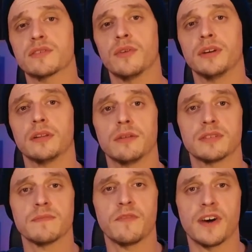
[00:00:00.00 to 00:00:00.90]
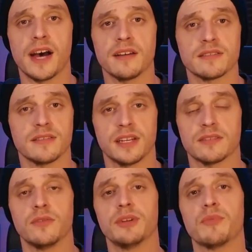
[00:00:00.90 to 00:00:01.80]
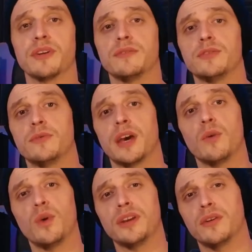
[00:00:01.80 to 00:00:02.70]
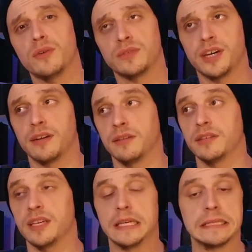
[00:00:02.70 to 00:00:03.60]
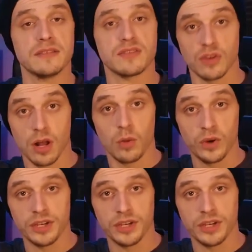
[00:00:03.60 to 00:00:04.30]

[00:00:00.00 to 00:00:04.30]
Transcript: is going to load some files, and then it's going to bring you to a window titled Install